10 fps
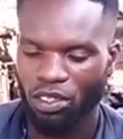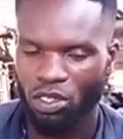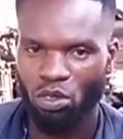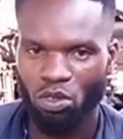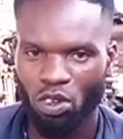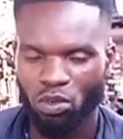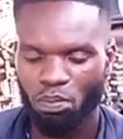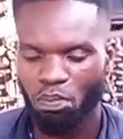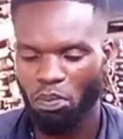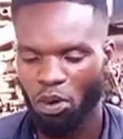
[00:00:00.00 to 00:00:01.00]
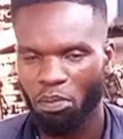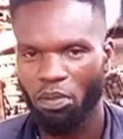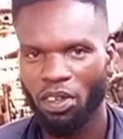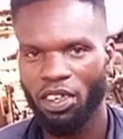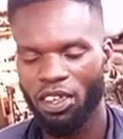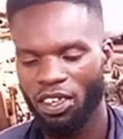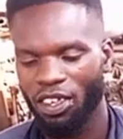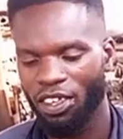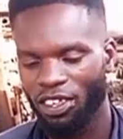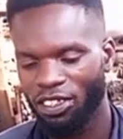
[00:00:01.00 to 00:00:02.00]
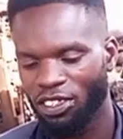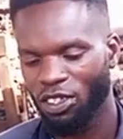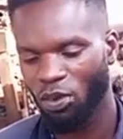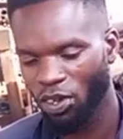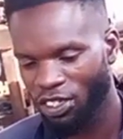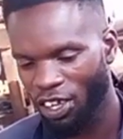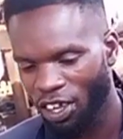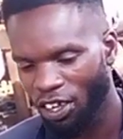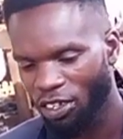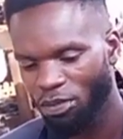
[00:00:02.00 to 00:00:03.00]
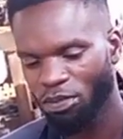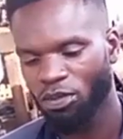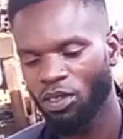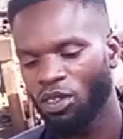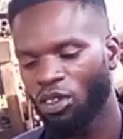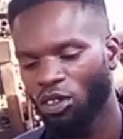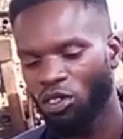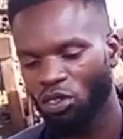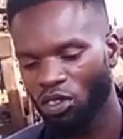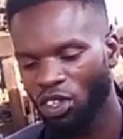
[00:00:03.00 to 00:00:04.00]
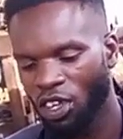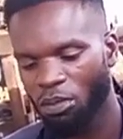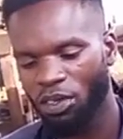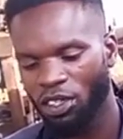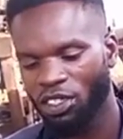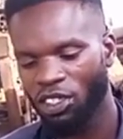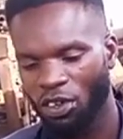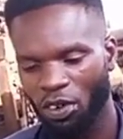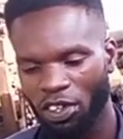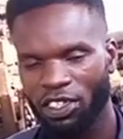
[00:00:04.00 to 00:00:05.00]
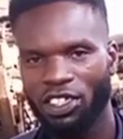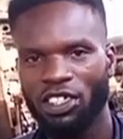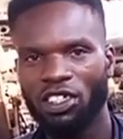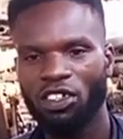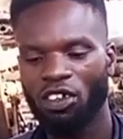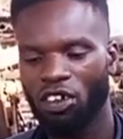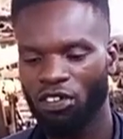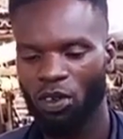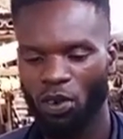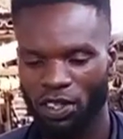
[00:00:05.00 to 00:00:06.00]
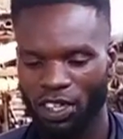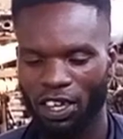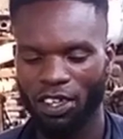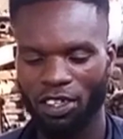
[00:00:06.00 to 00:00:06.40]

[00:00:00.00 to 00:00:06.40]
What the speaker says: it will not pump the water, or it will not help the circulation of the water.